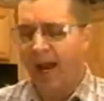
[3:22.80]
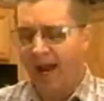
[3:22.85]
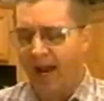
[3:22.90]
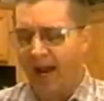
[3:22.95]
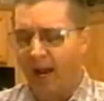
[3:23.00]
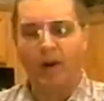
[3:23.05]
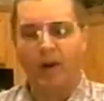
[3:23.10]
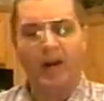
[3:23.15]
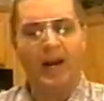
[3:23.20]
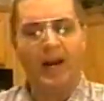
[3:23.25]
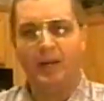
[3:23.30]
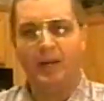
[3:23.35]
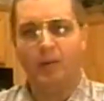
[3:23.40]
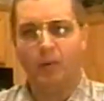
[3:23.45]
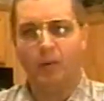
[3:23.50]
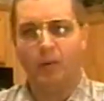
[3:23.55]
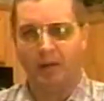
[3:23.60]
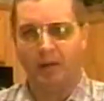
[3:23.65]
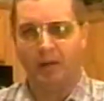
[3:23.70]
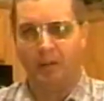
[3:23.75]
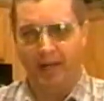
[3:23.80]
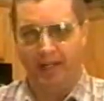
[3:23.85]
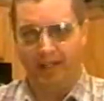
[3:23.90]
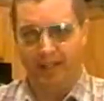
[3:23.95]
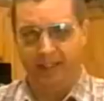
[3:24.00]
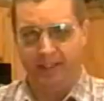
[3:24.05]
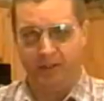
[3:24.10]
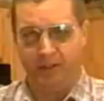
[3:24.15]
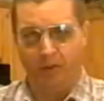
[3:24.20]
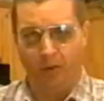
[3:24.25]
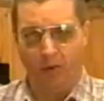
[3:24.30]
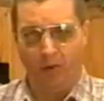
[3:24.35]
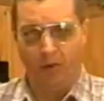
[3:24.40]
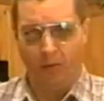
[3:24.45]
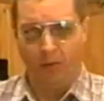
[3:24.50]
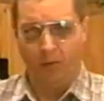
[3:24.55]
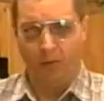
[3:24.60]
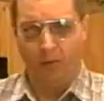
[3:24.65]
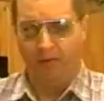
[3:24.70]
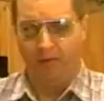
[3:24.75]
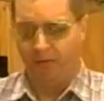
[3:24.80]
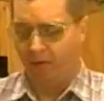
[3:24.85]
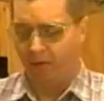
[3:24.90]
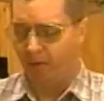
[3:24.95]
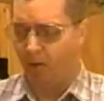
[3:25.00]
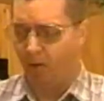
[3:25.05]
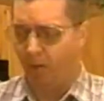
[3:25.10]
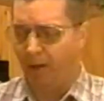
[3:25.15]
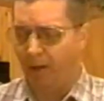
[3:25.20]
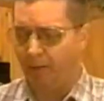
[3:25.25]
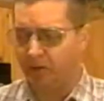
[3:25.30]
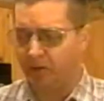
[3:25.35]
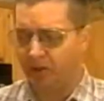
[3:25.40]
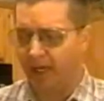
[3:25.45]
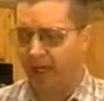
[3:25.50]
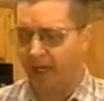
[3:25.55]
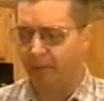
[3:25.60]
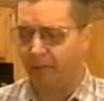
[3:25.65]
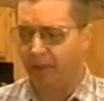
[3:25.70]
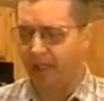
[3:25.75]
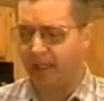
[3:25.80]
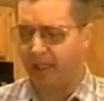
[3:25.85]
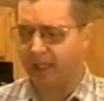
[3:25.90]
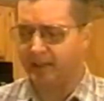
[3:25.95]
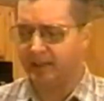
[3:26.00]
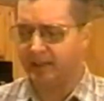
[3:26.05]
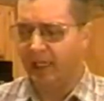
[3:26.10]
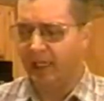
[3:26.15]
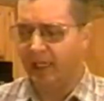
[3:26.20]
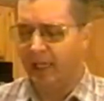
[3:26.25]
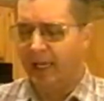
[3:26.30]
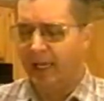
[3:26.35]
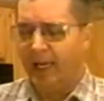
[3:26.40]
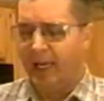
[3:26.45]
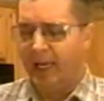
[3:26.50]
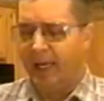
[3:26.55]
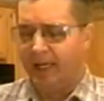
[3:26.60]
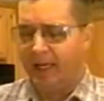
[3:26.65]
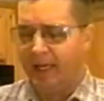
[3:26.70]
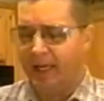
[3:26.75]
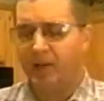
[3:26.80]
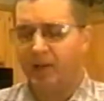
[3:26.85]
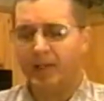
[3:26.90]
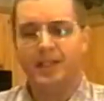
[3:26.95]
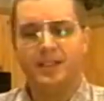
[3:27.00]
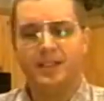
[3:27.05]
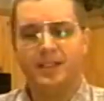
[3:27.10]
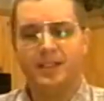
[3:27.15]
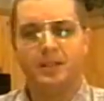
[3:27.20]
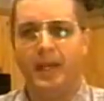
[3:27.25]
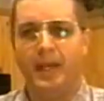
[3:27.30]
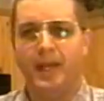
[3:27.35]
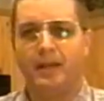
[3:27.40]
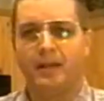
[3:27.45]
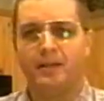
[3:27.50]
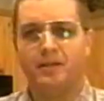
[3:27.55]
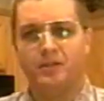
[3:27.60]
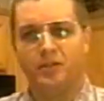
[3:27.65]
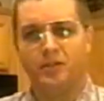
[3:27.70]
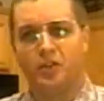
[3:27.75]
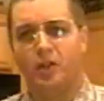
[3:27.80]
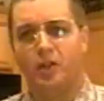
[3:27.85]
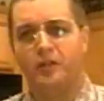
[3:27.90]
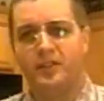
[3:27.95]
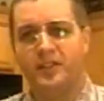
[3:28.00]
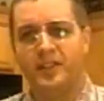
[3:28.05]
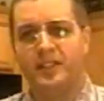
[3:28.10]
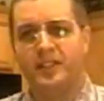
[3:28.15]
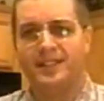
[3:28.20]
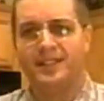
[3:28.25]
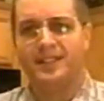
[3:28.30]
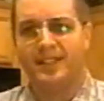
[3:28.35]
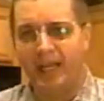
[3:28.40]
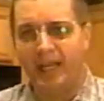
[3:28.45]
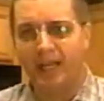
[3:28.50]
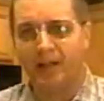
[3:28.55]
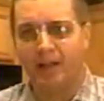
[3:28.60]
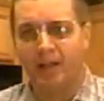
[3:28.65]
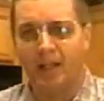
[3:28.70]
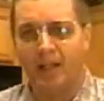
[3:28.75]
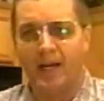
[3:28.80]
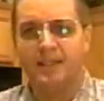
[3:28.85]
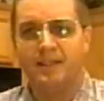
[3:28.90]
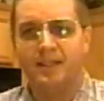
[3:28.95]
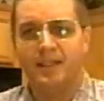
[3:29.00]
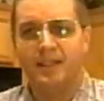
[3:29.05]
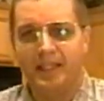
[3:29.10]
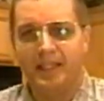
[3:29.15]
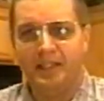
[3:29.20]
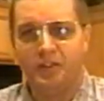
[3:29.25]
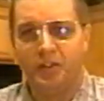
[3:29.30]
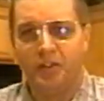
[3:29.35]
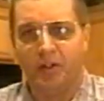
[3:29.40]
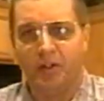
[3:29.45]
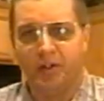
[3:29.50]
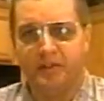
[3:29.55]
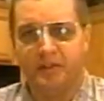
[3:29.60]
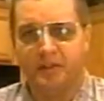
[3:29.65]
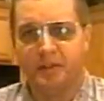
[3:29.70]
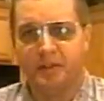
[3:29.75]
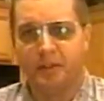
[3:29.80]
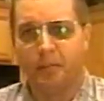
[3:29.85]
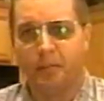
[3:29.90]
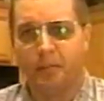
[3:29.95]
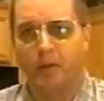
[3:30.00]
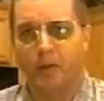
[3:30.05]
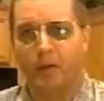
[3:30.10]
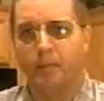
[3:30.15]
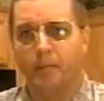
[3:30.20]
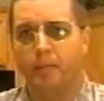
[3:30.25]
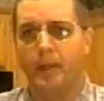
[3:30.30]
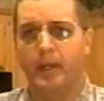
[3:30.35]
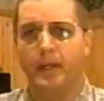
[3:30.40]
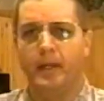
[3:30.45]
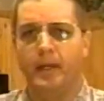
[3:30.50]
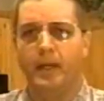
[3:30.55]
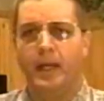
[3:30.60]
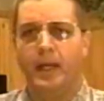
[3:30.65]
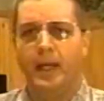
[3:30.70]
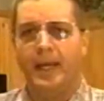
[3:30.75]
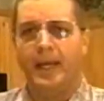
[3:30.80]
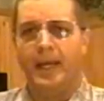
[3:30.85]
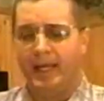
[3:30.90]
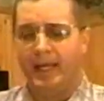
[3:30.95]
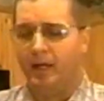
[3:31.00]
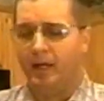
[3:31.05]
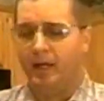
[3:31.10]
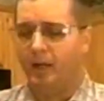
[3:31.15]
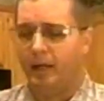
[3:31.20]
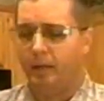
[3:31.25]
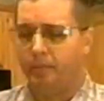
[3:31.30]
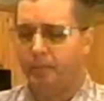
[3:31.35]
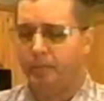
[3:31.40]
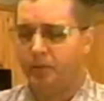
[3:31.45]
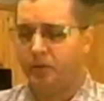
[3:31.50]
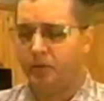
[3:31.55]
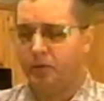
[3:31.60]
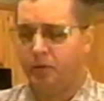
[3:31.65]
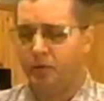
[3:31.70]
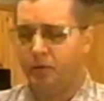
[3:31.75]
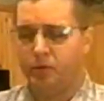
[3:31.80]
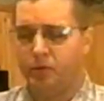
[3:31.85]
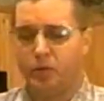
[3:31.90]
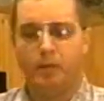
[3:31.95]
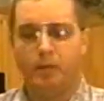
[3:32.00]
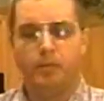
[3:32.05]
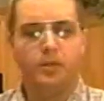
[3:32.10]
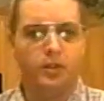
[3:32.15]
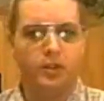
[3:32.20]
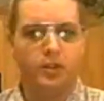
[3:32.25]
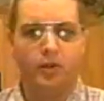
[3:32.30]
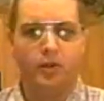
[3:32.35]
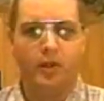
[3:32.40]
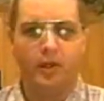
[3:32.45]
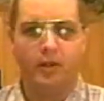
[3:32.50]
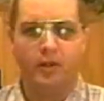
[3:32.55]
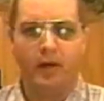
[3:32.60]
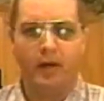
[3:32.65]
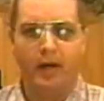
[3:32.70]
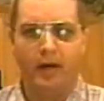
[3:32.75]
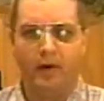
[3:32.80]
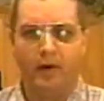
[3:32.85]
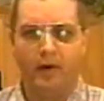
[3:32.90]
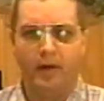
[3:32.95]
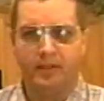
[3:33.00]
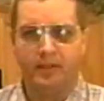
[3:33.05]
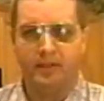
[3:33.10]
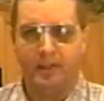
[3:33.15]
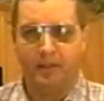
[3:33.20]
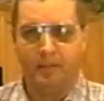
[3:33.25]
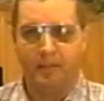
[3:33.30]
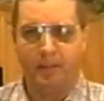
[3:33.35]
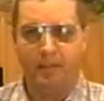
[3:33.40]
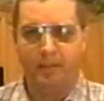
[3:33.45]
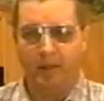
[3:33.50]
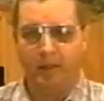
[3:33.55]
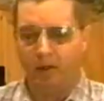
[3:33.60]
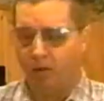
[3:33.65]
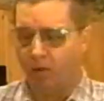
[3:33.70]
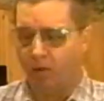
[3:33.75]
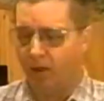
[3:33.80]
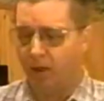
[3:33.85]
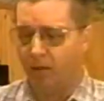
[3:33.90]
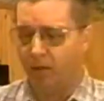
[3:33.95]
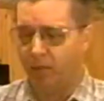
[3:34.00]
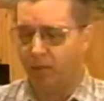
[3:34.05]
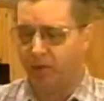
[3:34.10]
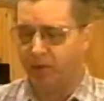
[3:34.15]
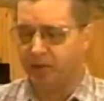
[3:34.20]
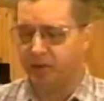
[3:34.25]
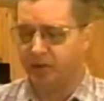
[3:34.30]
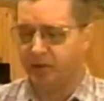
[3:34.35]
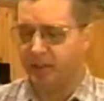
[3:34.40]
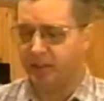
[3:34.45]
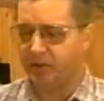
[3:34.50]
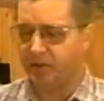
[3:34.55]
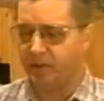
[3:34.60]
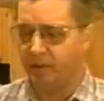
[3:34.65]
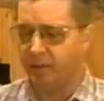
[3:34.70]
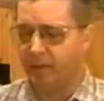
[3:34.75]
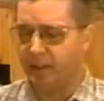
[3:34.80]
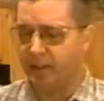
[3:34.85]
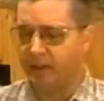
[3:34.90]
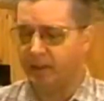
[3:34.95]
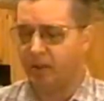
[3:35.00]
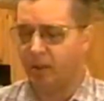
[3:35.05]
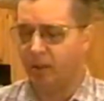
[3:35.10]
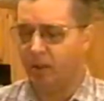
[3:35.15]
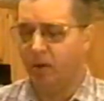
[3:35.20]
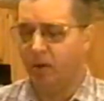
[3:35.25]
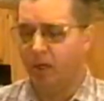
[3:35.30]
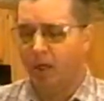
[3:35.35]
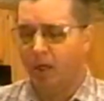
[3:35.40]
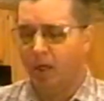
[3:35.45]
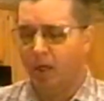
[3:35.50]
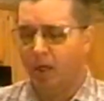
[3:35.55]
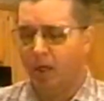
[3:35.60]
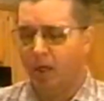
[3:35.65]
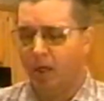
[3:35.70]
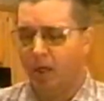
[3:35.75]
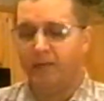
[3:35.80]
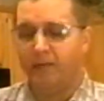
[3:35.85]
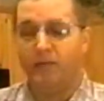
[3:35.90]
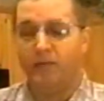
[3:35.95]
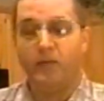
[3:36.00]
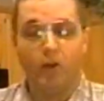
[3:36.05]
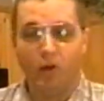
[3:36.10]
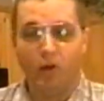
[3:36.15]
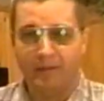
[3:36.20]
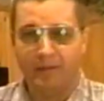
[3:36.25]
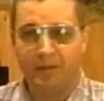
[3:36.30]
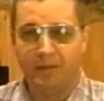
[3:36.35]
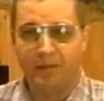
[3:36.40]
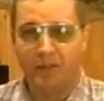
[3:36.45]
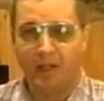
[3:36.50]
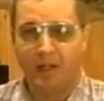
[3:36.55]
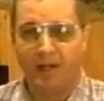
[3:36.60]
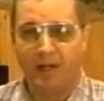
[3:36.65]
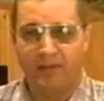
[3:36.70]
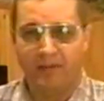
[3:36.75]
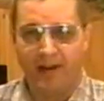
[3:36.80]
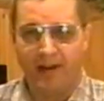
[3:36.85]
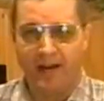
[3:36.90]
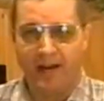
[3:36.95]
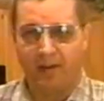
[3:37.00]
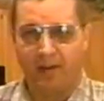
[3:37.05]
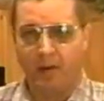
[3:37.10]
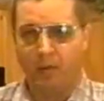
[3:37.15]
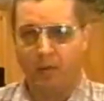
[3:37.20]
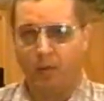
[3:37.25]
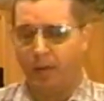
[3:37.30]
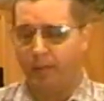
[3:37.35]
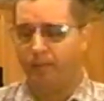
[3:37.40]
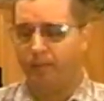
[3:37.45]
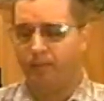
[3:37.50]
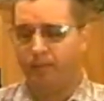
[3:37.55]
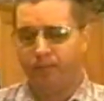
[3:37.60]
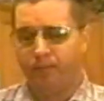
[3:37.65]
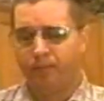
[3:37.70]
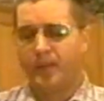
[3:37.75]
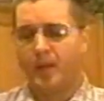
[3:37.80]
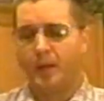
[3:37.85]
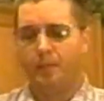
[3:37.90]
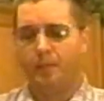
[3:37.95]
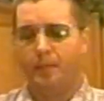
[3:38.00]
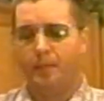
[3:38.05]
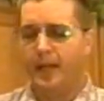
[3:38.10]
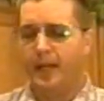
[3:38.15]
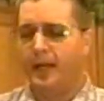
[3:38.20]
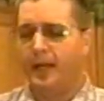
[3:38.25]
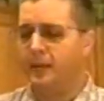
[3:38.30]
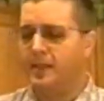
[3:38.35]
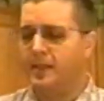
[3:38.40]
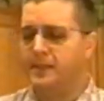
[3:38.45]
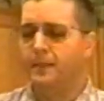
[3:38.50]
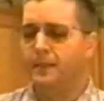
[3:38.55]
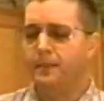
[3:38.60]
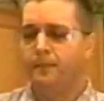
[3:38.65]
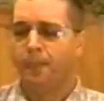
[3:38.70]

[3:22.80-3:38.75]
I would highly recommend that you order one from our website, because not only does it make servicing the tank a lot easier and simpler, but it'll help you to troubleshoot other areas that may be going on with your system. And so if you don't have a shutoff valve, get one. But anyways,